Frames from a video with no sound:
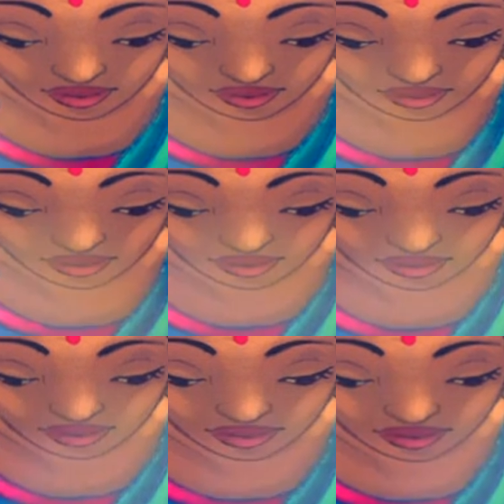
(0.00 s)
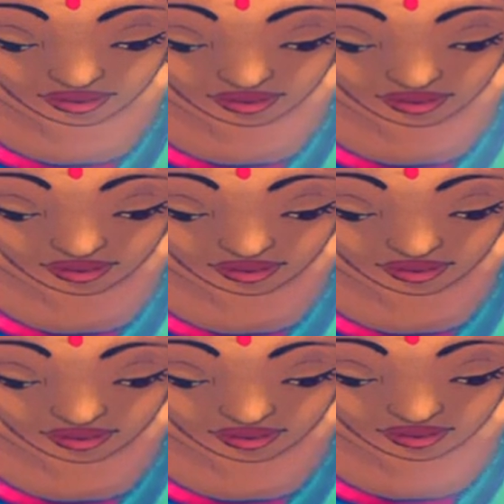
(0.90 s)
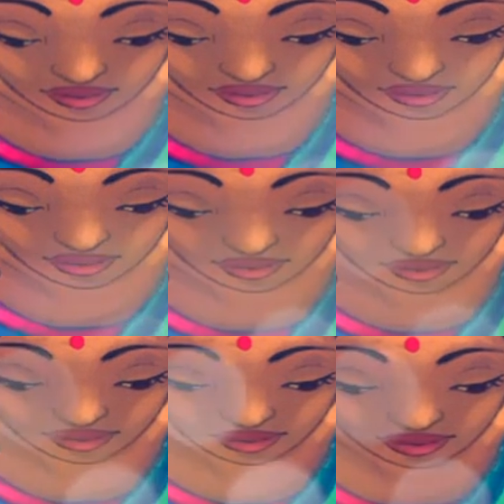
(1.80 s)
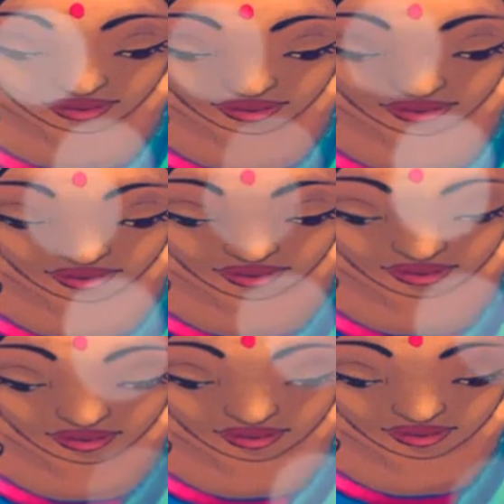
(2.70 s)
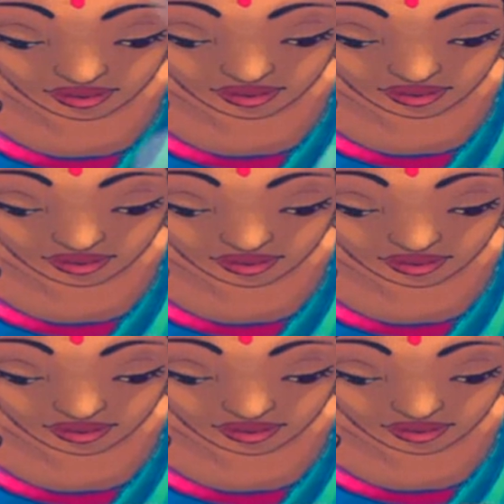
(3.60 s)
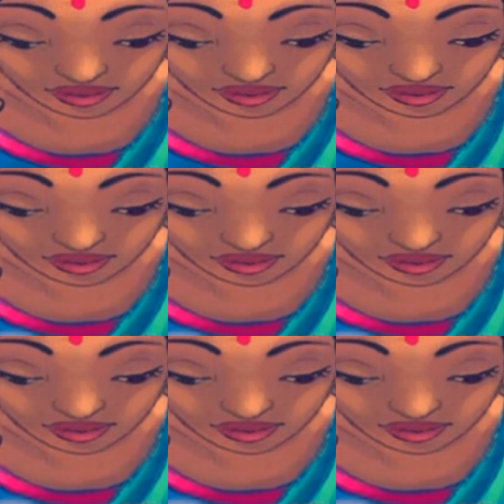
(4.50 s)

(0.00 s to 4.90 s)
Nobody speaks.